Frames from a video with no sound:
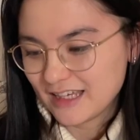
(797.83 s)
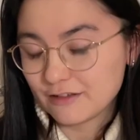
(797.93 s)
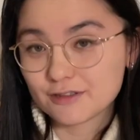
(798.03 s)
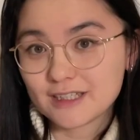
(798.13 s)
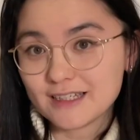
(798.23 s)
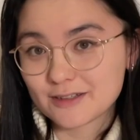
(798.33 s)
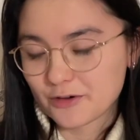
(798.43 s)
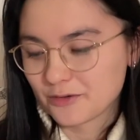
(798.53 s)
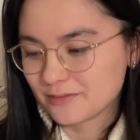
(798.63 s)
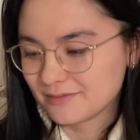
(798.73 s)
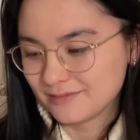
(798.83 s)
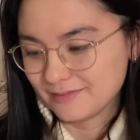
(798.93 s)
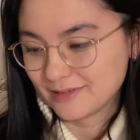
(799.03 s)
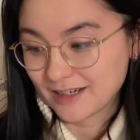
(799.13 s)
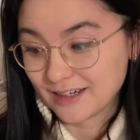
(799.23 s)
If you say so,
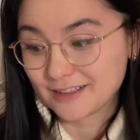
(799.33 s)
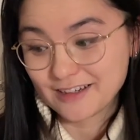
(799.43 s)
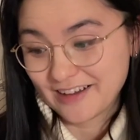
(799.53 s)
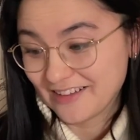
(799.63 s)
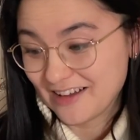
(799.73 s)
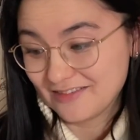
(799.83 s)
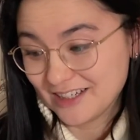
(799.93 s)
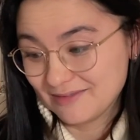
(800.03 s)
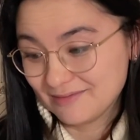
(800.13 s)
Margarita Nikolaevna.